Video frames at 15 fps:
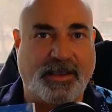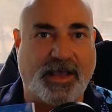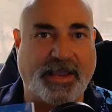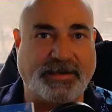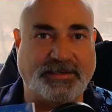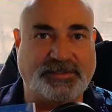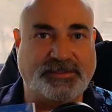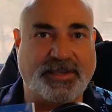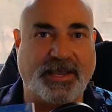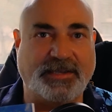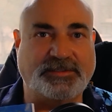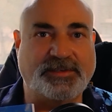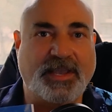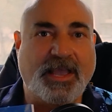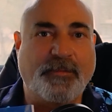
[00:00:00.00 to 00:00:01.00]
I
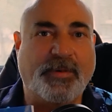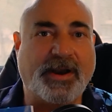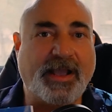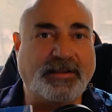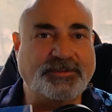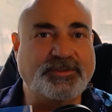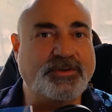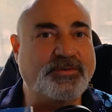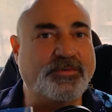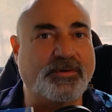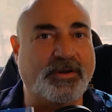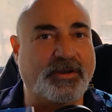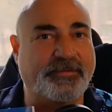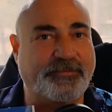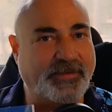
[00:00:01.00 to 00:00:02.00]
discuss, but I also
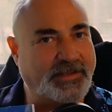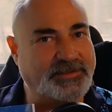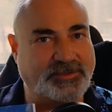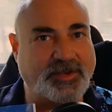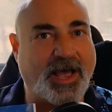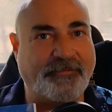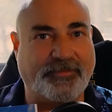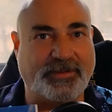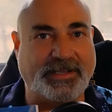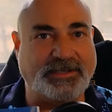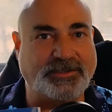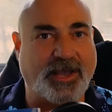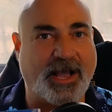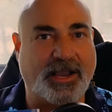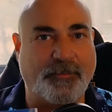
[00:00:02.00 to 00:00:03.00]
uh, philosophically
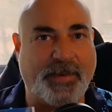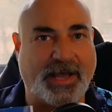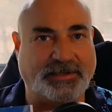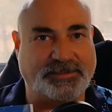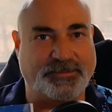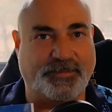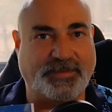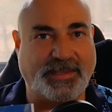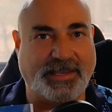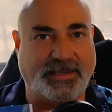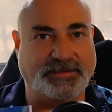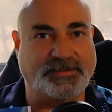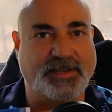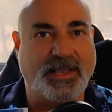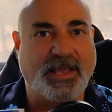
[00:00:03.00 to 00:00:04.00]
talk about some
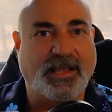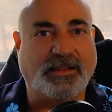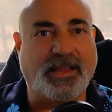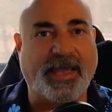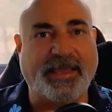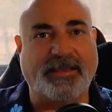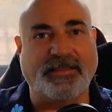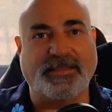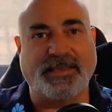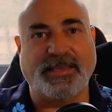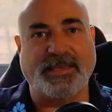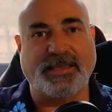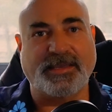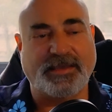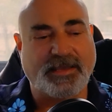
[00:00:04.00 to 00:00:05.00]
things like
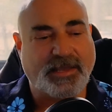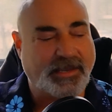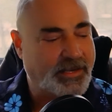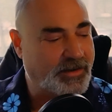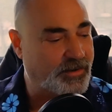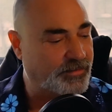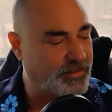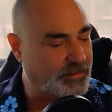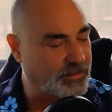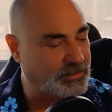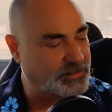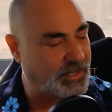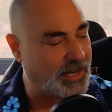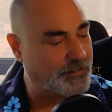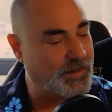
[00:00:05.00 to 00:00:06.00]
the, you know, th
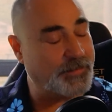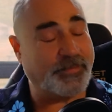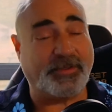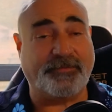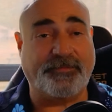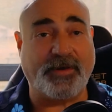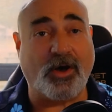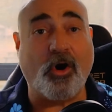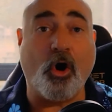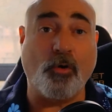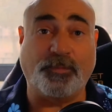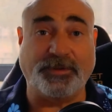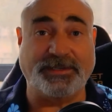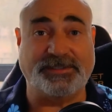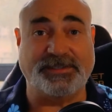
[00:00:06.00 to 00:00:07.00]
there's a lot of people that feel
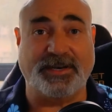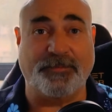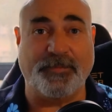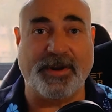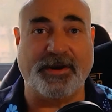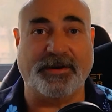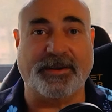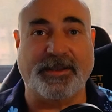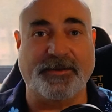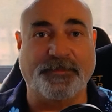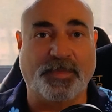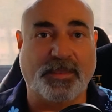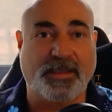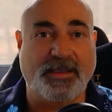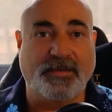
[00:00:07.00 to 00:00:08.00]
hopeless in
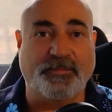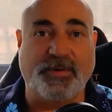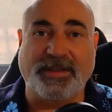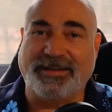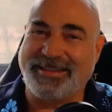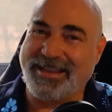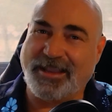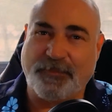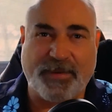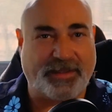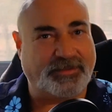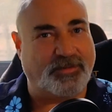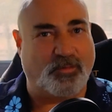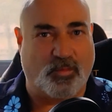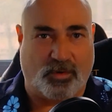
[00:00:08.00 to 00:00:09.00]
America. But think
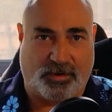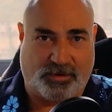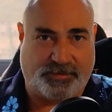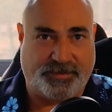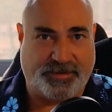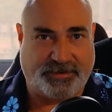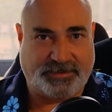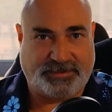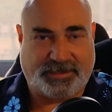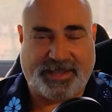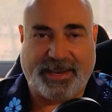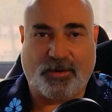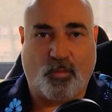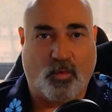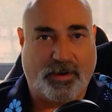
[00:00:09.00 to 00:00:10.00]
about the world. There's
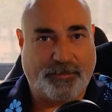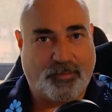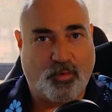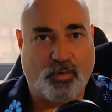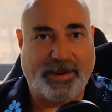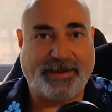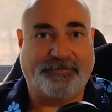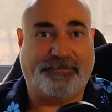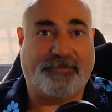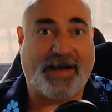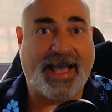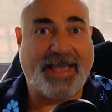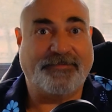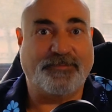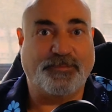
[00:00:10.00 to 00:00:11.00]
like
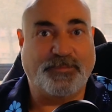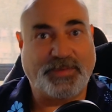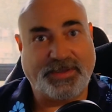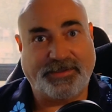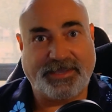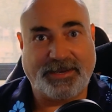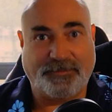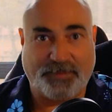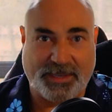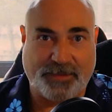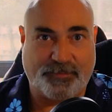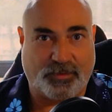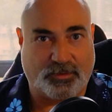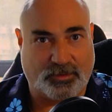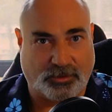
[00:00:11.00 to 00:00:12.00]
1.5 billion
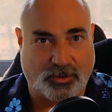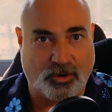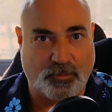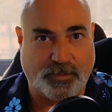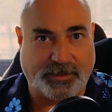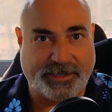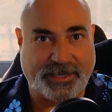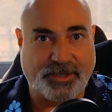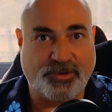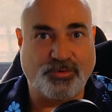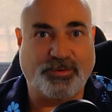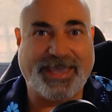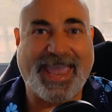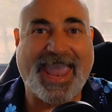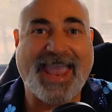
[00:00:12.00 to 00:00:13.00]
people globally who
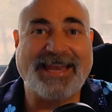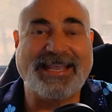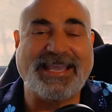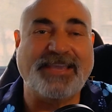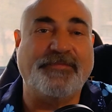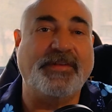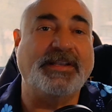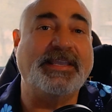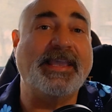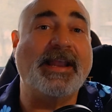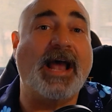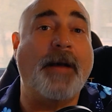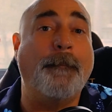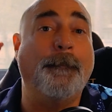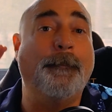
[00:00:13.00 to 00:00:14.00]
can't even
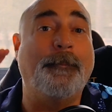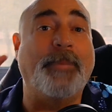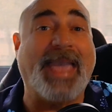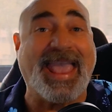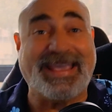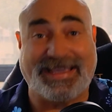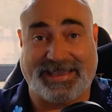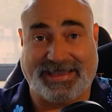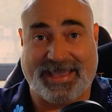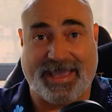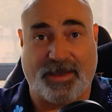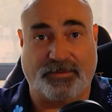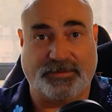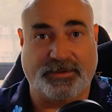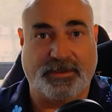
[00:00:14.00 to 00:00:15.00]
get a bank
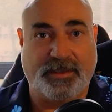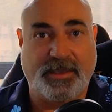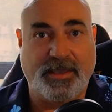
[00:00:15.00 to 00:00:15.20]
account.